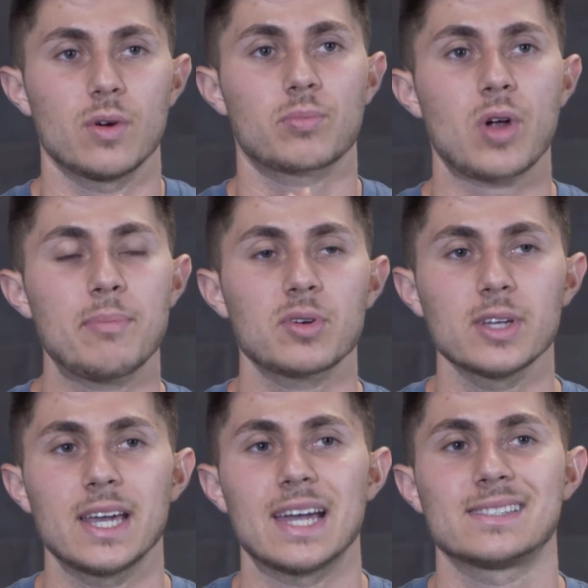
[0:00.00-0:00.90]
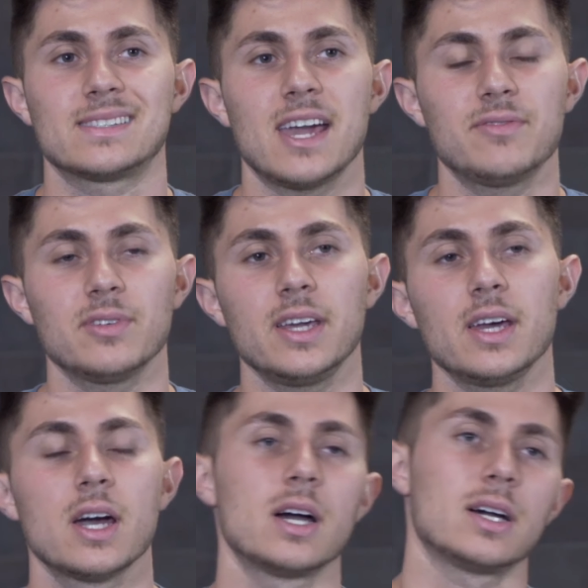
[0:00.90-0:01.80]
to do it properly and
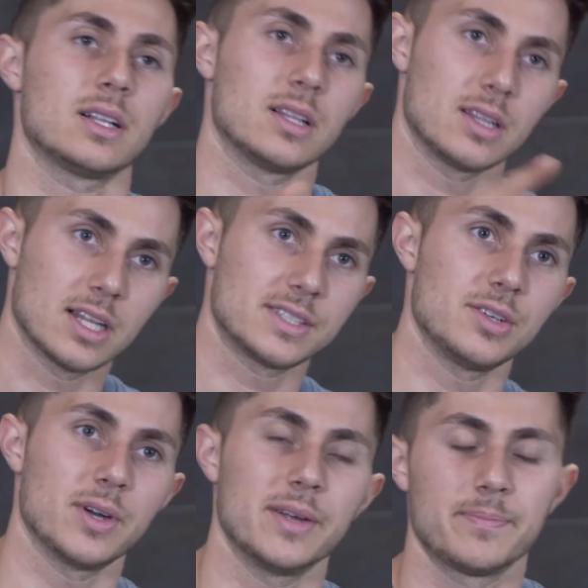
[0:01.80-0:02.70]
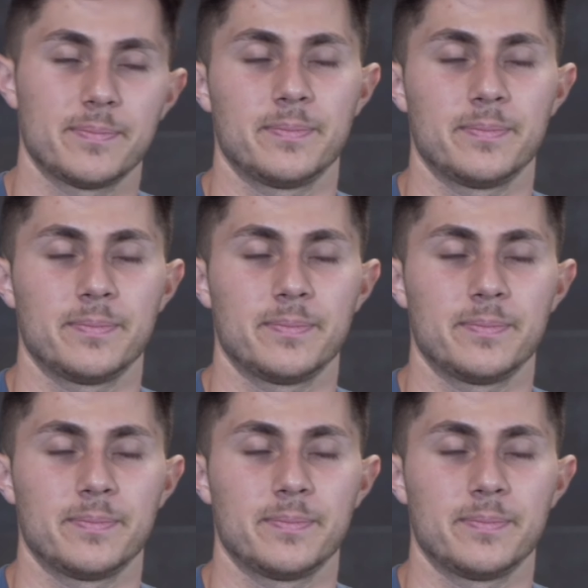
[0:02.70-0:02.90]
safely. Let's do it.